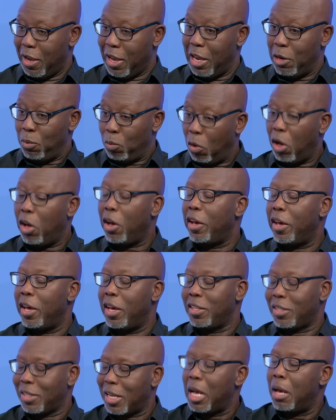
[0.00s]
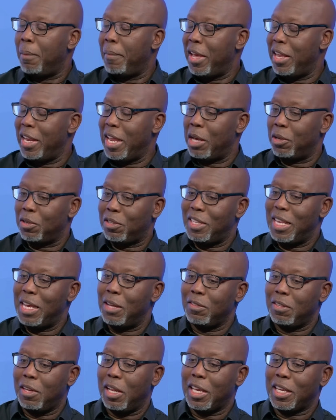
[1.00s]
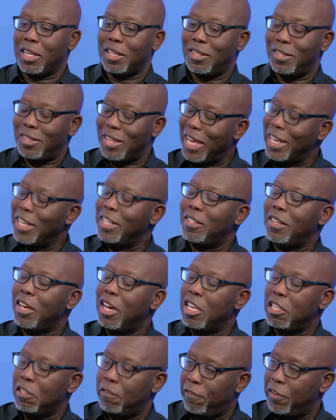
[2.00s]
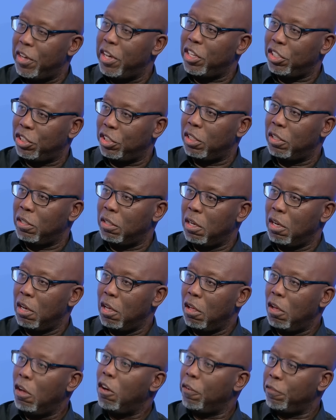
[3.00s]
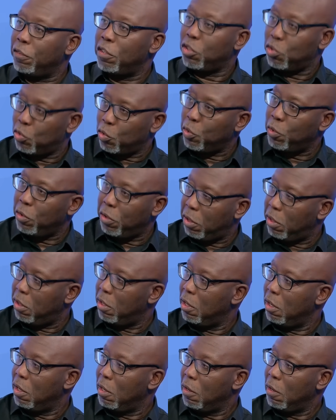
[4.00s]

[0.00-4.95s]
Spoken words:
And what has come out now sounds like a sanitized version of the truth,